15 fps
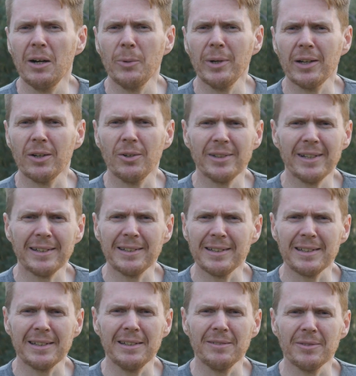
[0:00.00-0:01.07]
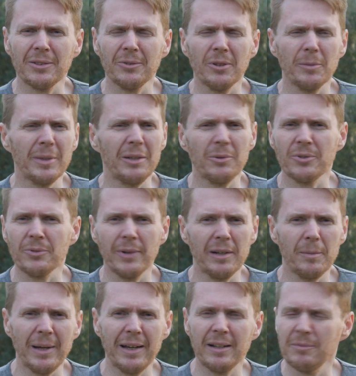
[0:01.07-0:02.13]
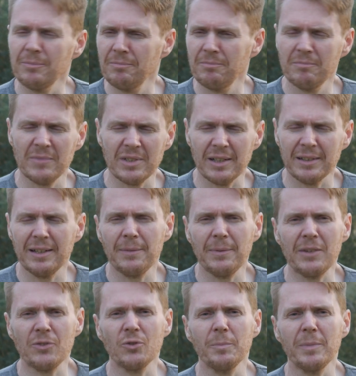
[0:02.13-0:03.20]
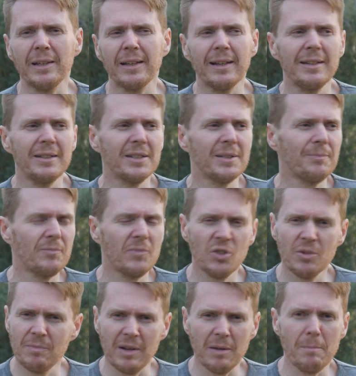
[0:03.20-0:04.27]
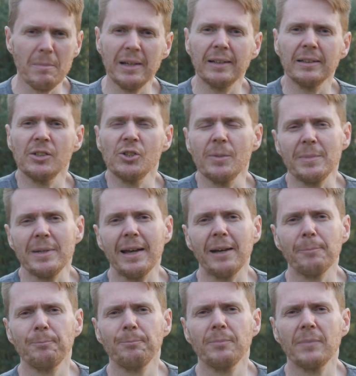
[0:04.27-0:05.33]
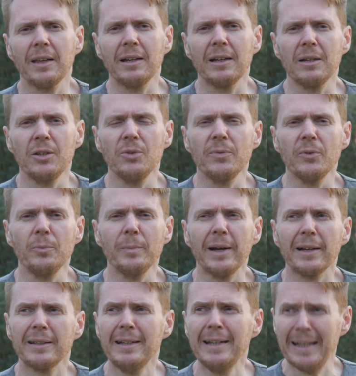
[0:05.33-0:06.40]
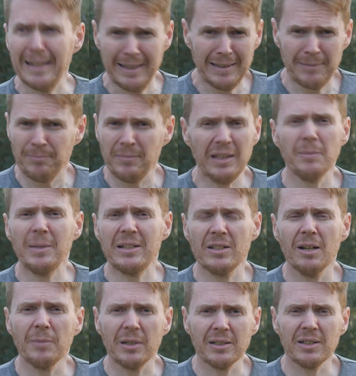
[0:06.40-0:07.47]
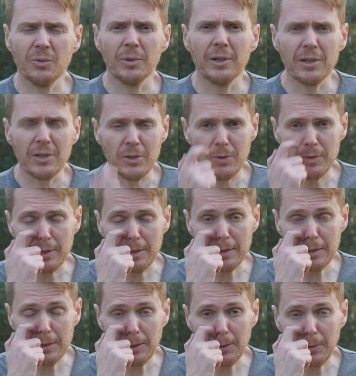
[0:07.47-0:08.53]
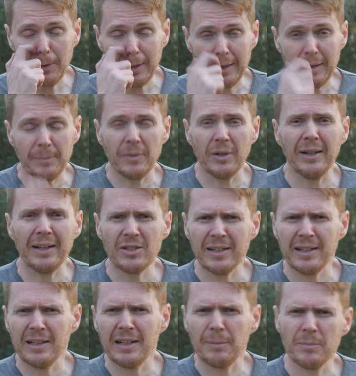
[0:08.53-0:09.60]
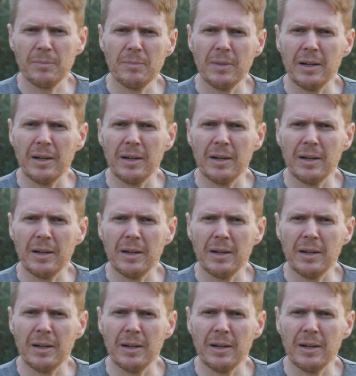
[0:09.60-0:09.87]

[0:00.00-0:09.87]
When I contacted Steve at Chroma, he was great about it. It's like, no, that shouldn't be the case. It immediately shipped out a new film back. In the meantime, I still wanted to use it, so I actually ended up